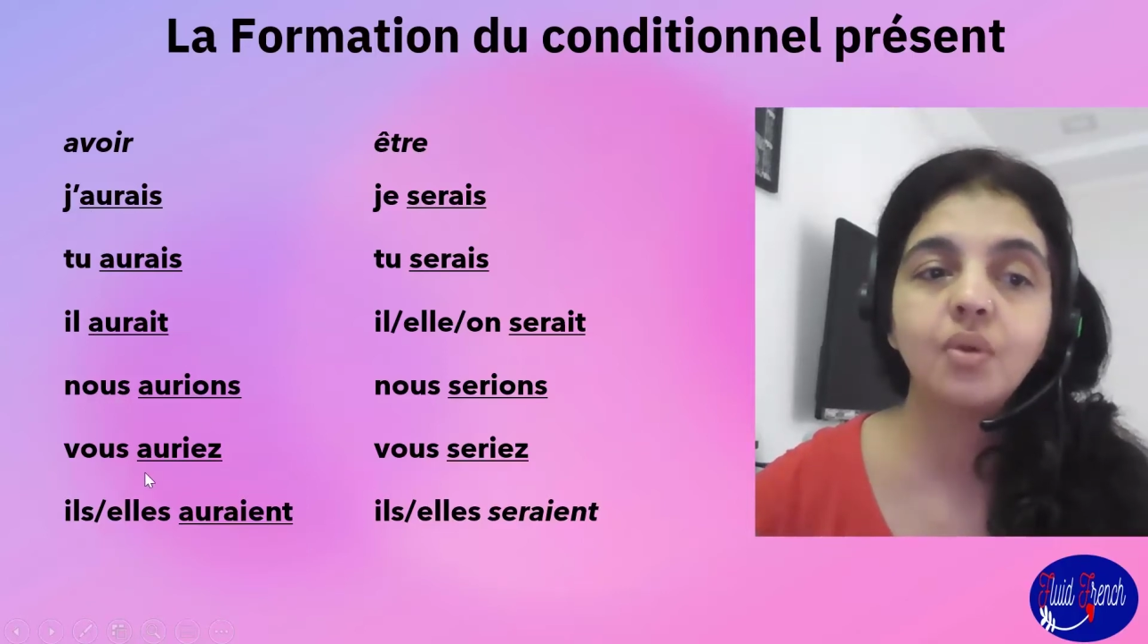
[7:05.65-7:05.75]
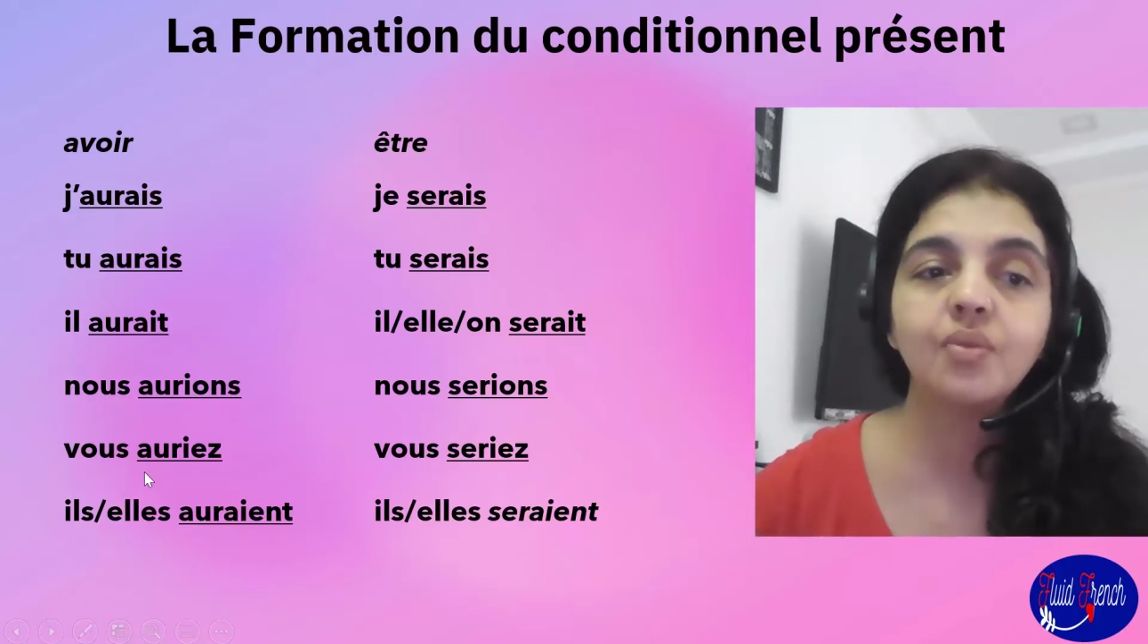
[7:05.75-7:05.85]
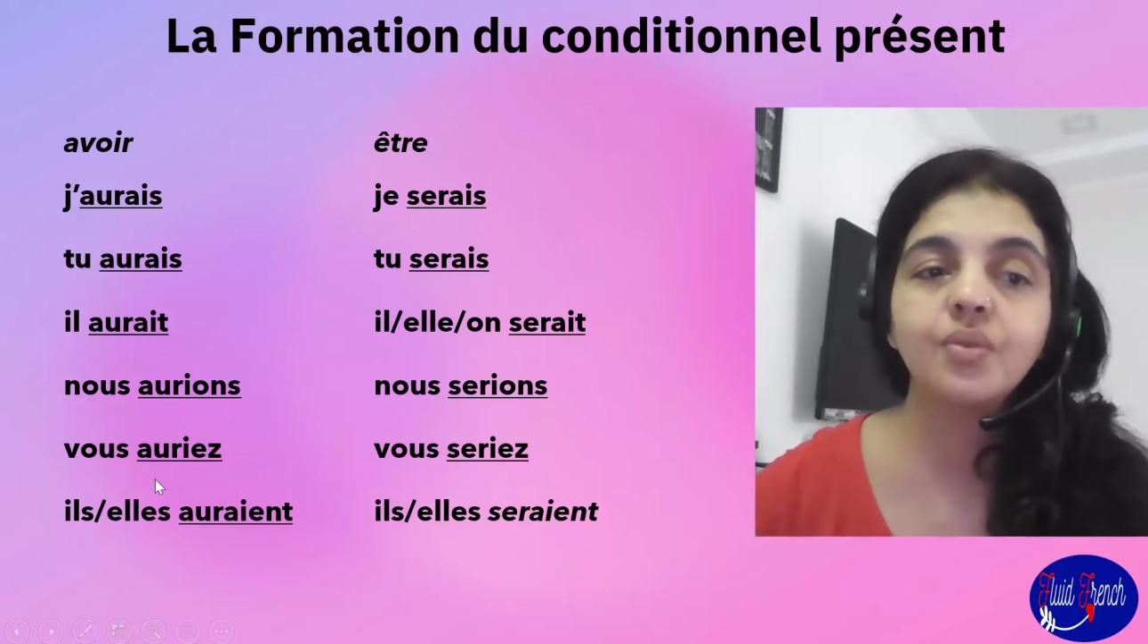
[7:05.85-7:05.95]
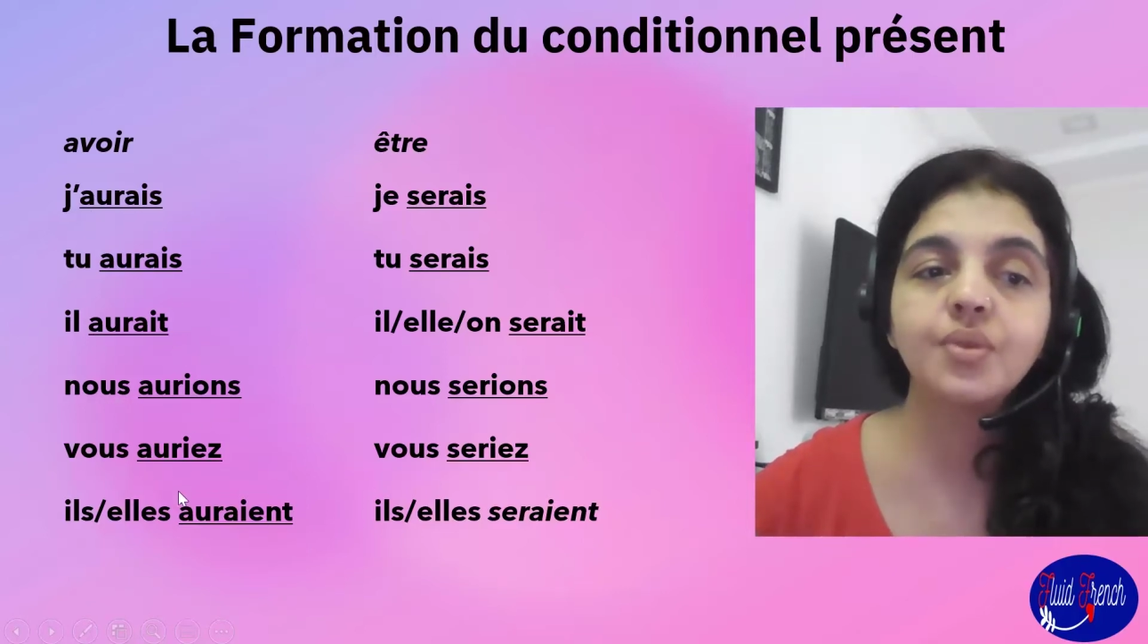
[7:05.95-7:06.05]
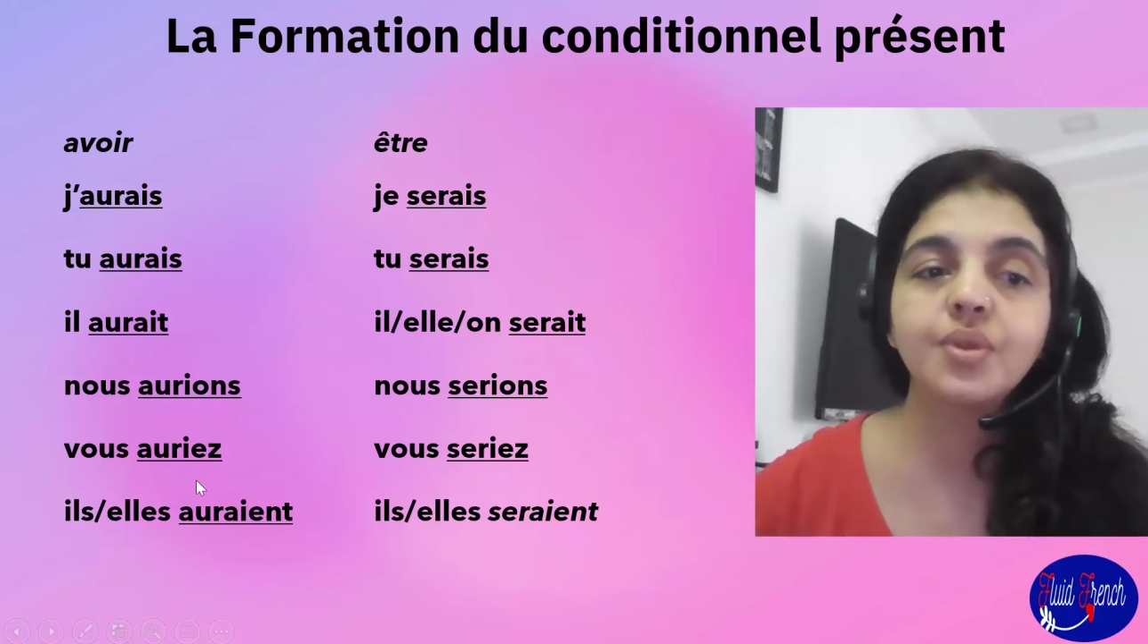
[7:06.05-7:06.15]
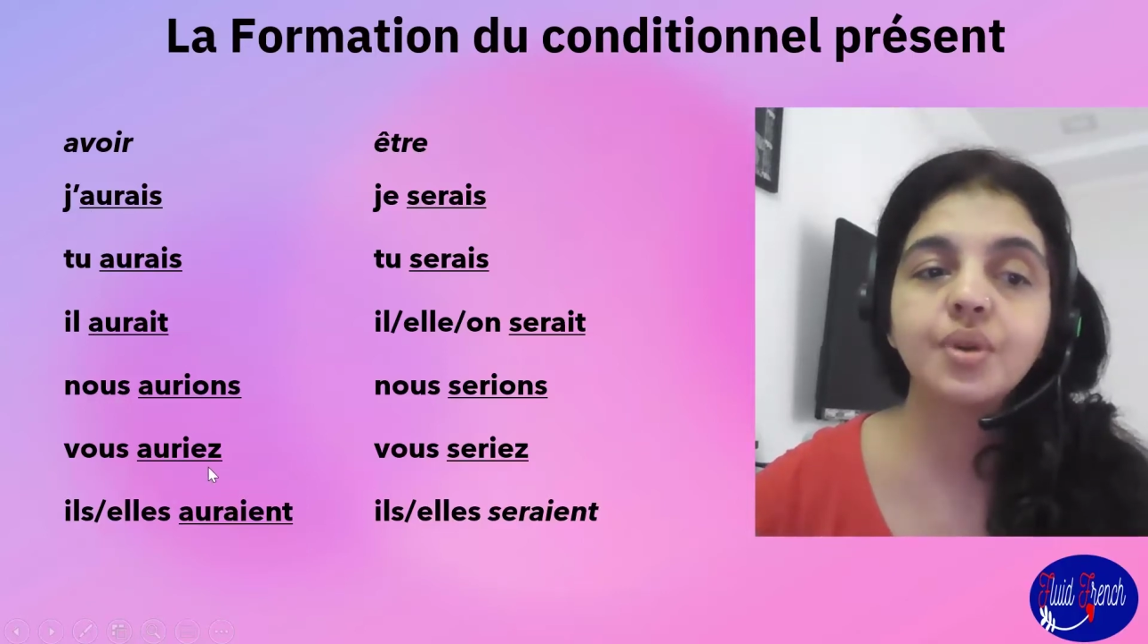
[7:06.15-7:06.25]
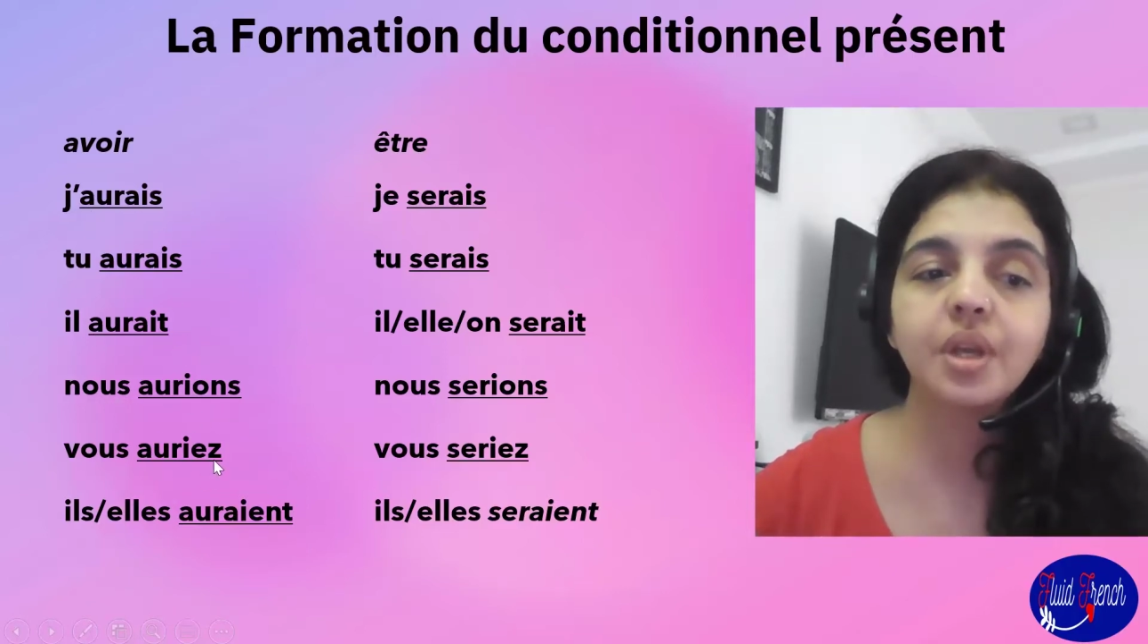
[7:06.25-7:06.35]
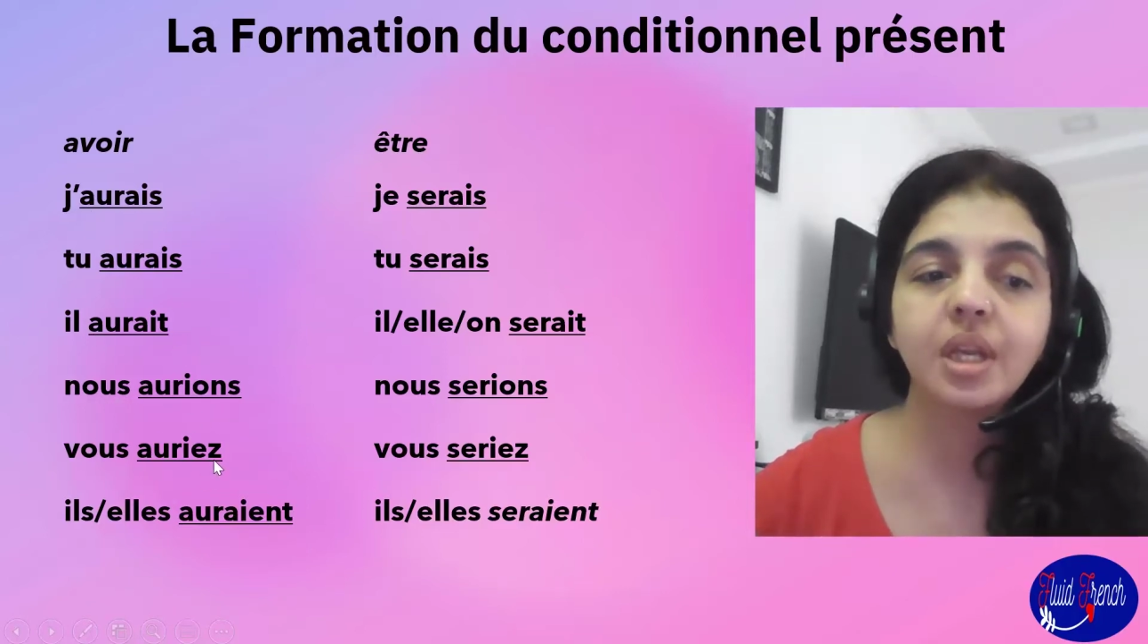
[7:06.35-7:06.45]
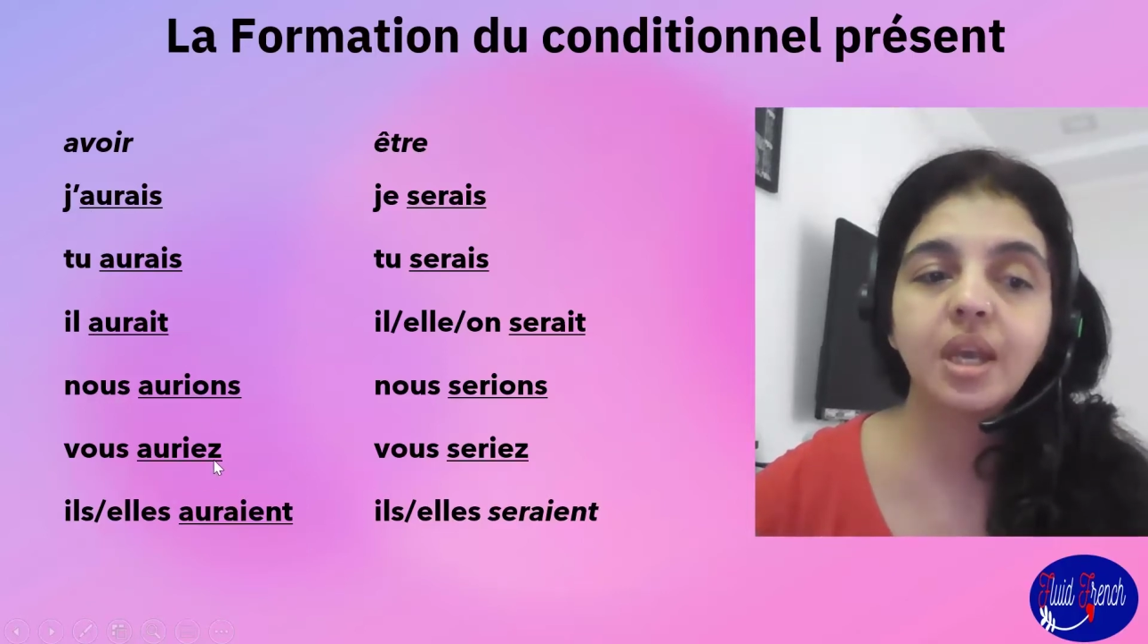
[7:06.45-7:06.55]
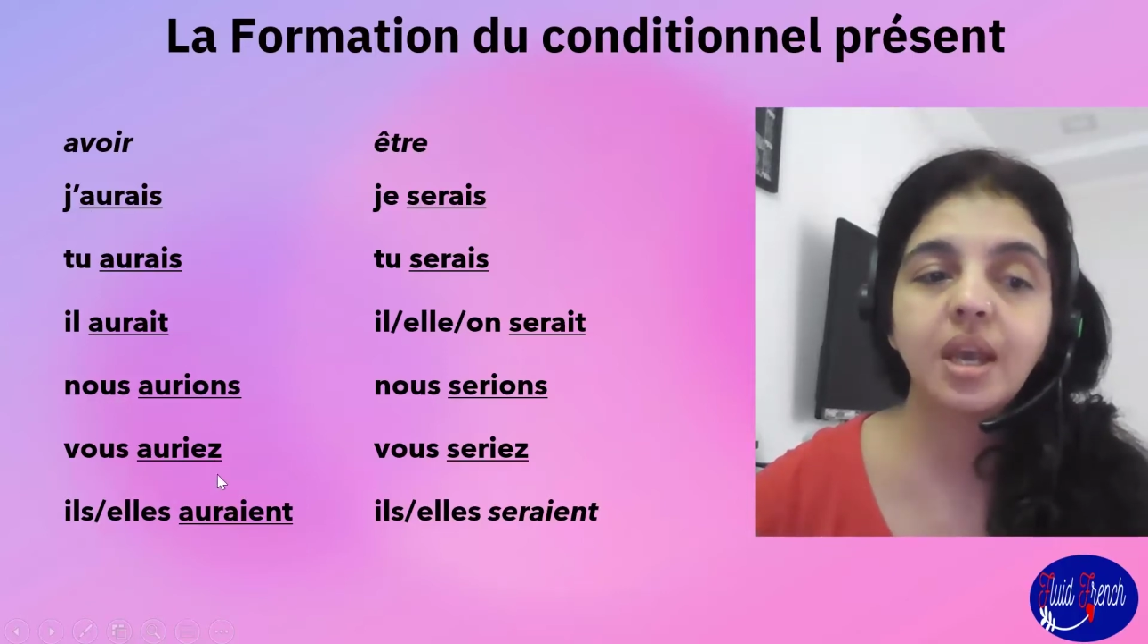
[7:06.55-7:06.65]
vous
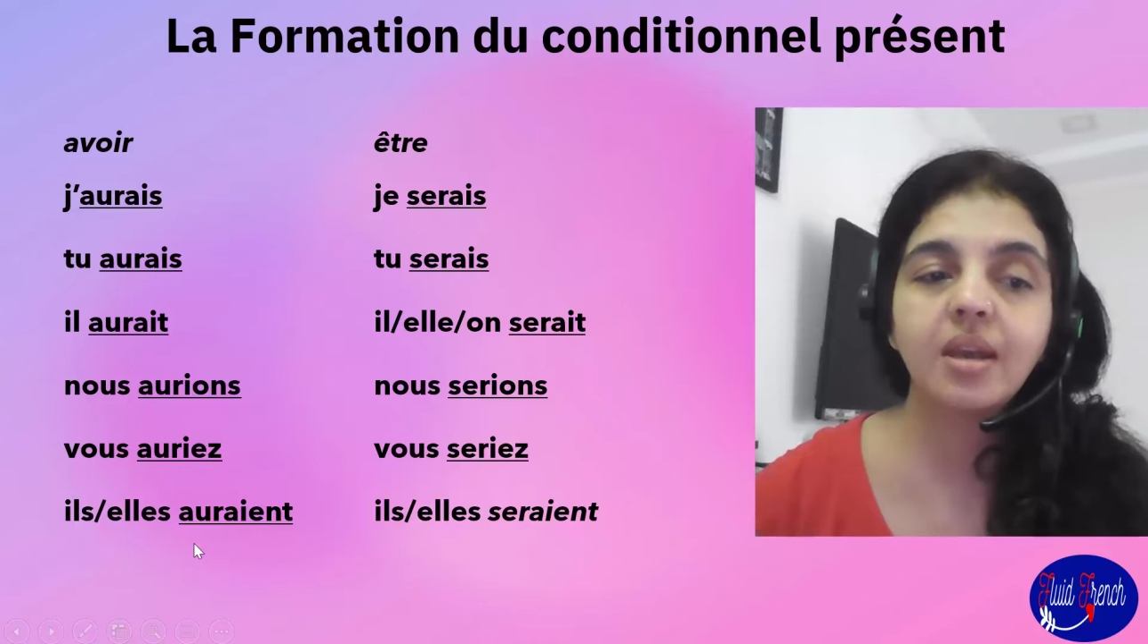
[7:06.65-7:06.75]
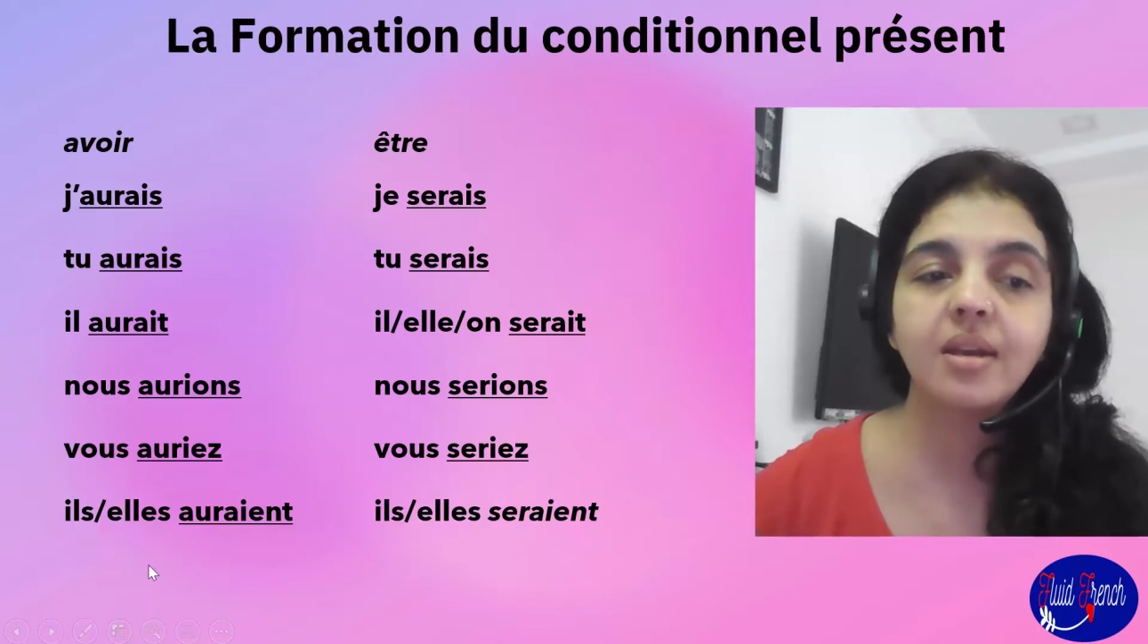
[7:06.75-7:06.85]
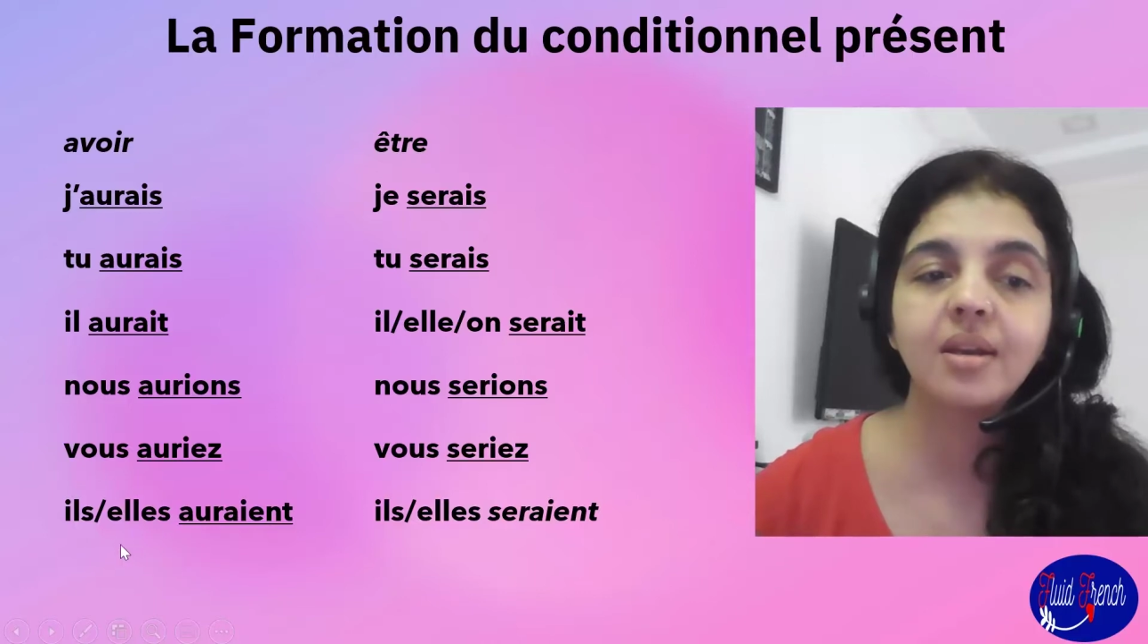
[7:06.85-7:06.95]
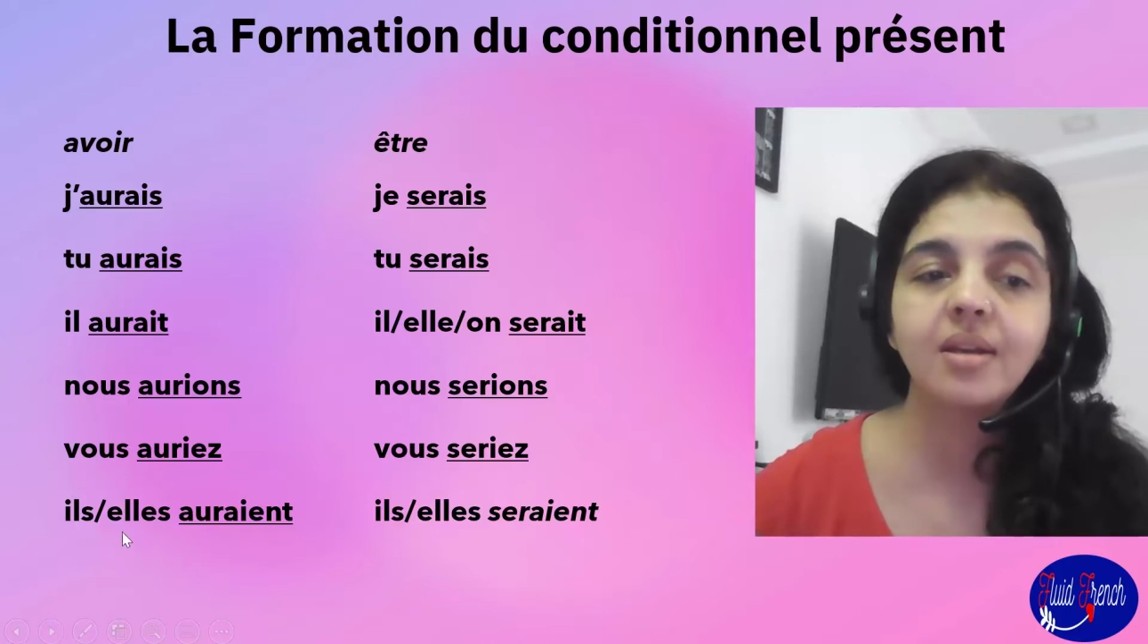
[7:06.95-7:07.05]
auriez,